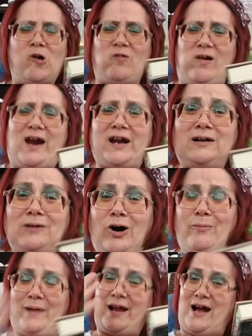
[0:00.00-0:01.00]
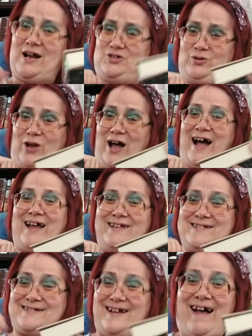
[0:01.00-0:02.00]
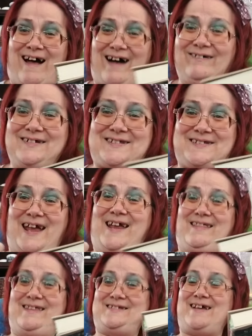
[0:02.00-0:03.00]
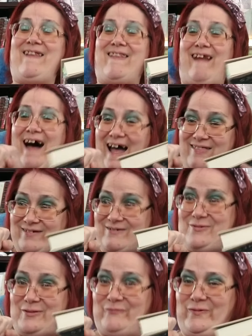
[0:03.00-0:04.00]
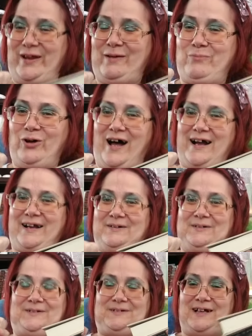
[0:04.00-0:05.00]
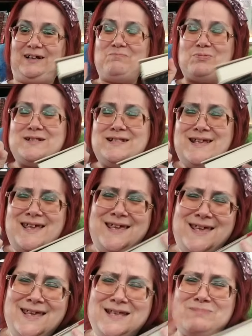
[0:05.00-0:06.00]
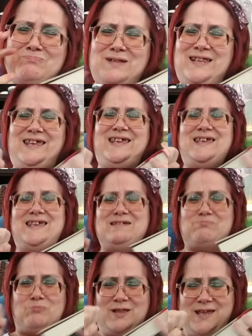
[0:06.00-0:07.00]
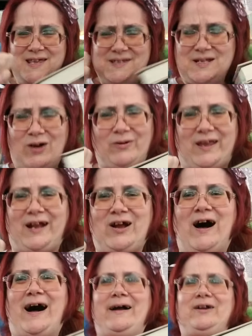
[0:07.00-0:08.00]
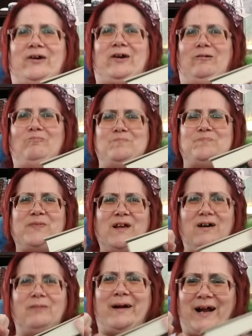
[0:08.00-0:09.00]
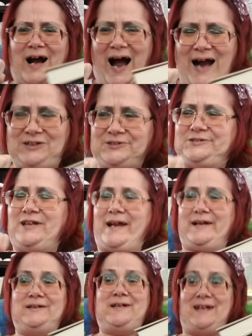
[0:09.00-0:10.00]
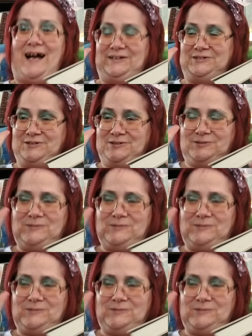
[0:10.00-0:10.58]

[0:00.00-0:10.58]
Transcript: Like, "Oh my gosh, you guys. I was saying this a lot through the book. Like, please, please, please don't get caught, girl. Oh my gosh. Like, yes.